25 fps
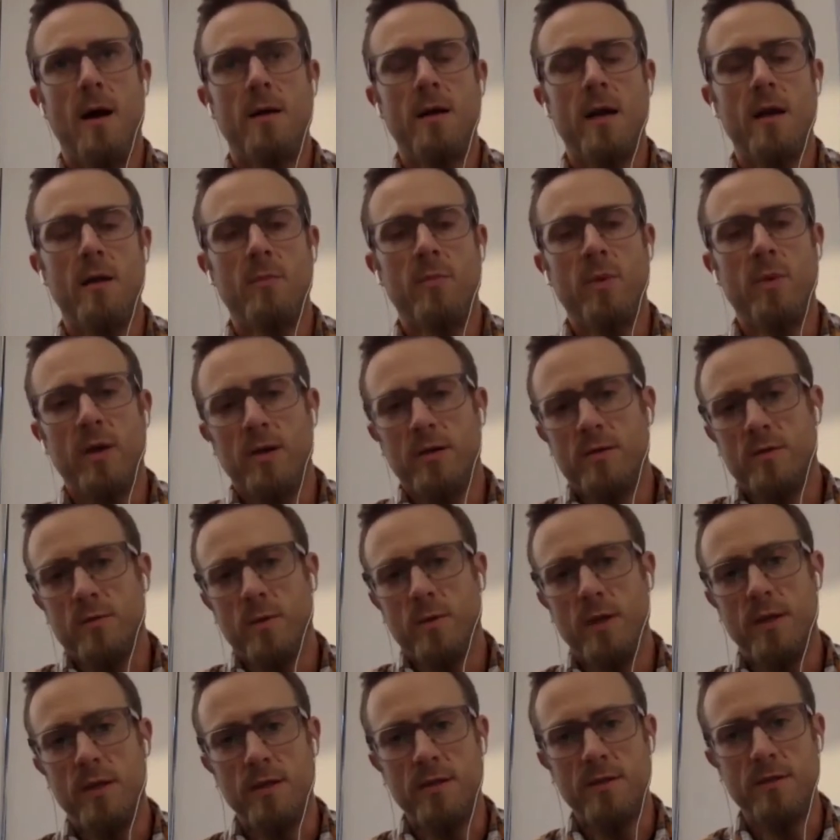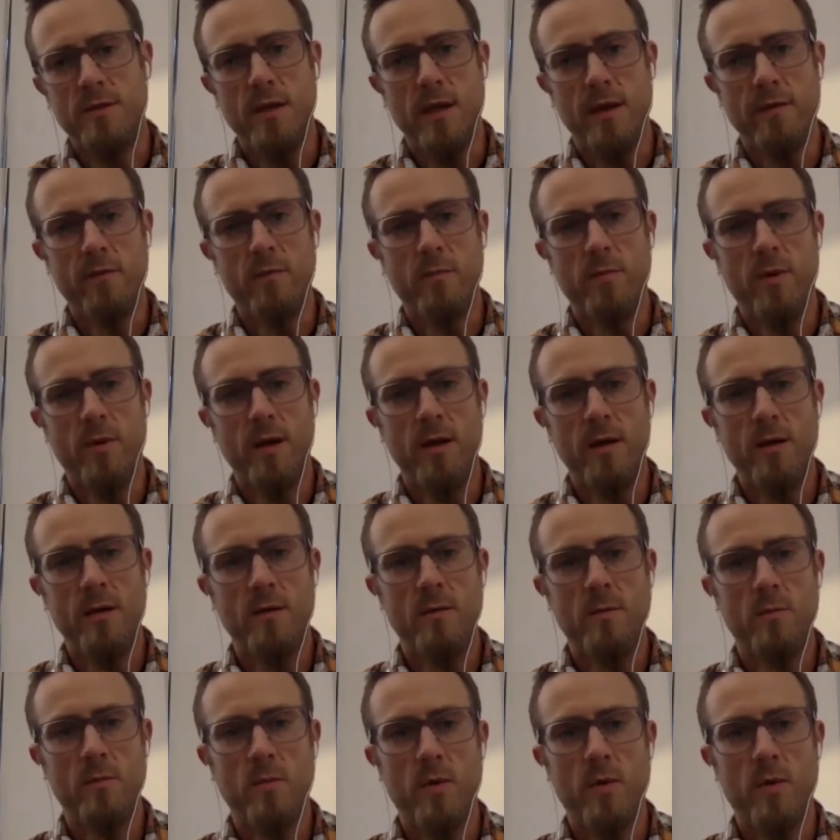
Kind of bittersweet to see everybody,